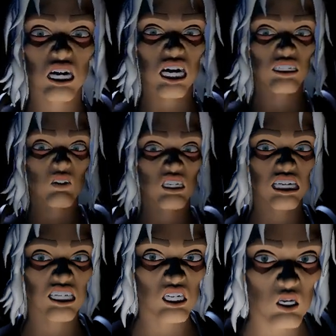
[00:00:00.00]
its
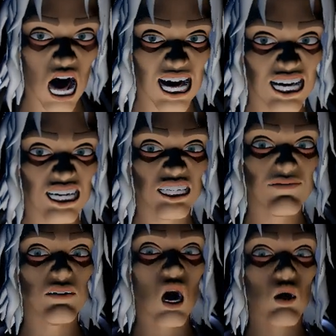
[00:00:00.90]
teeth cracking the
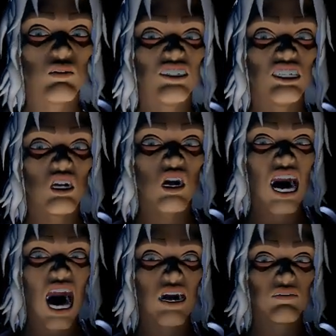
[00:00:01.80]
bones in your
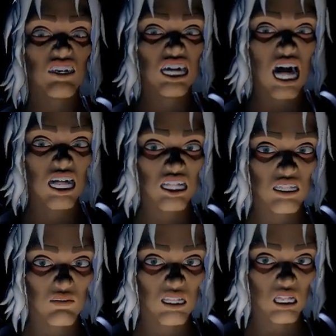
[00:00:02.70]
arms and
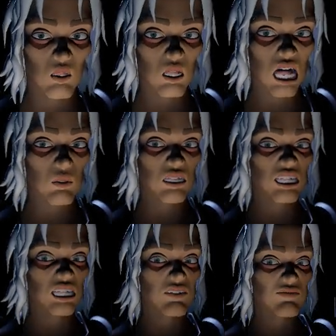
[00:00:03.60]
leaving you with the
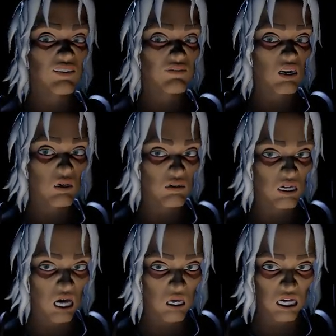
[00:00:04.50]
gift of no
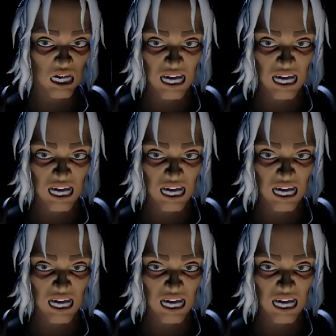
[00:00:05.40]
dog